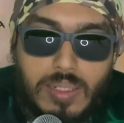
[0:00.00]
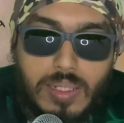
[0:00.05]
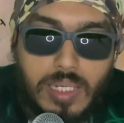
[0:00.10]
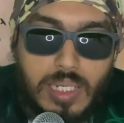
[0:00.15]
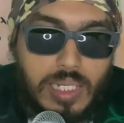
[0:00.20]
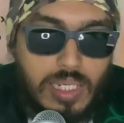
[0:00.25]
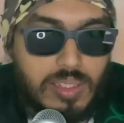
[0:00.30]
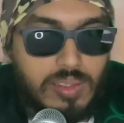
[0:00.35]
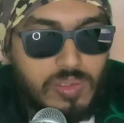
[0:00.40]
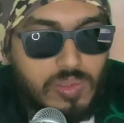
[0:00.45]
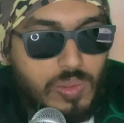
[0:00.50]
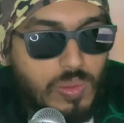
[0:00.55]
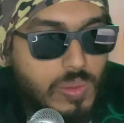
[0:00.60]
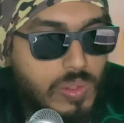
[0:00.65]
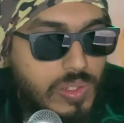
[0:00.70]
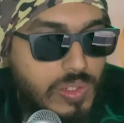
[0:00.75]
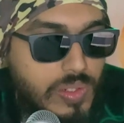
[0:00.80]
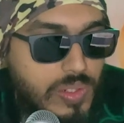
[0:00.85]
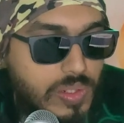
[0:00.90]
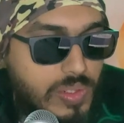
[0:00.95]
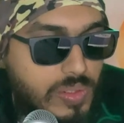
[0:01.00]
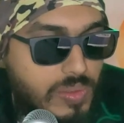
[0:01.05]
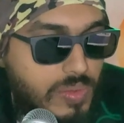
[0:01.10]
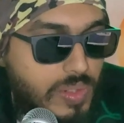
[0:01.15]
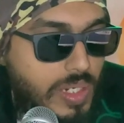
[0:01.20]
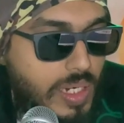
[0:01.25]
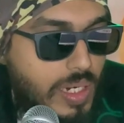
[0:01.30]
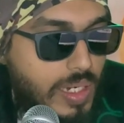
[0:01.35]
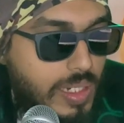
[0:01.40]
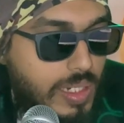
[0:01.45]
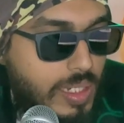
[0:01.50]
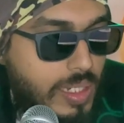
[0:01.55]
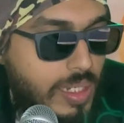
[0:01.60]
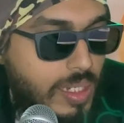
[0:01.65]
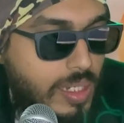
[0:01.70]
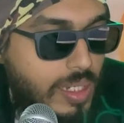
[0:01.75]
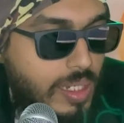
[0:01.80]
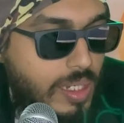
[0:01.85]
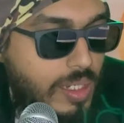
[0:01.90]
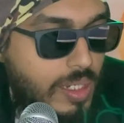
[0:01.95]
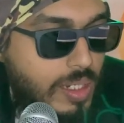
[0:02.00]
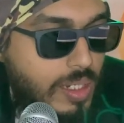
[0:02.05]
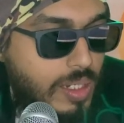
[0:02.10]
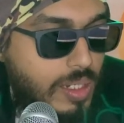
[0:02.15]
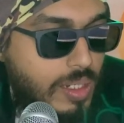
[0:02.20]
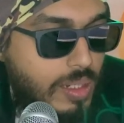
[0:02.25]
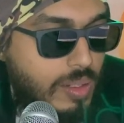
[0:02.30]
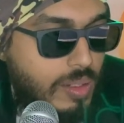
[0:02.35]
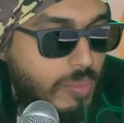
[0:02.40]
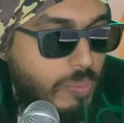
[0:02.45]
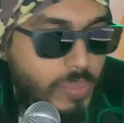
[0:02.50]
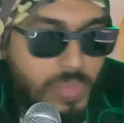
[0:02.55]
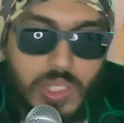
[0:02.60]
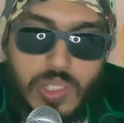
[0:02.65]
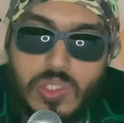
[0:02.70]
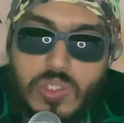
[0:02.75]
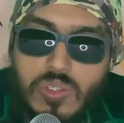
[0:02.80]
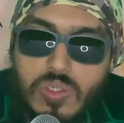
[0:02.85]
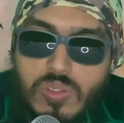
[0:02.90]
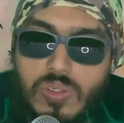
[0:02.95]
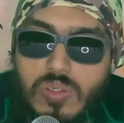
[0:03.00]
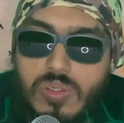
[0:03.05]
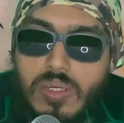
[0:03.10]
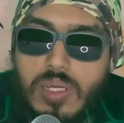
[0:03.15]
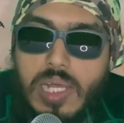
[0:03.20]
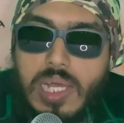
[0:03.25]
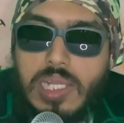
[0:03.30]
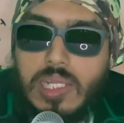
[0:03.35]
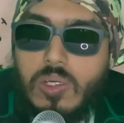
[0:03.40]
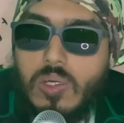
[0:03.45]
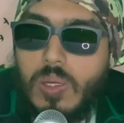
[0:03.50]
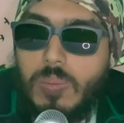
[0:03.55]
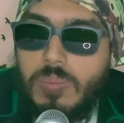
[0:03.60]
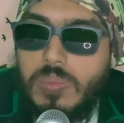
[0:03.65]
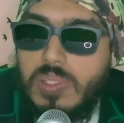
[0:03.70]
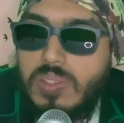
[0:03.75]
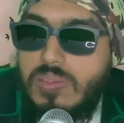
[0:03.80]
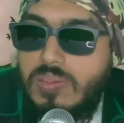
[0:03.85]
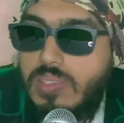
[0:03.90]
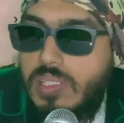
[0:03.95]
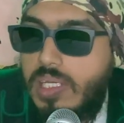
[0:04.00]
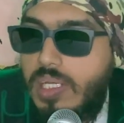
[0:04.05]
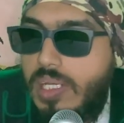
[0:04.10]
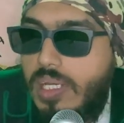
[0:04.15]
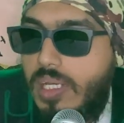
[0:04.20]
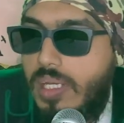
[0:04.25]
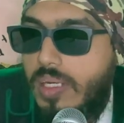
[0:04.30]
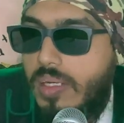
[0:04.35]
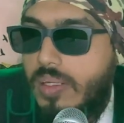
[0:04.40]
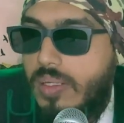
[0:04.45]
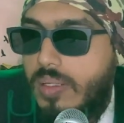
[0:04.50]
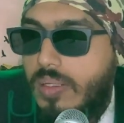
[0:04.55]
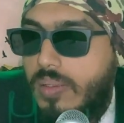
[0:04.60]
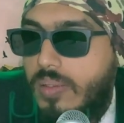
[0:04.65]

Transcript: Indian soldiers, we got bunch of helicopters there,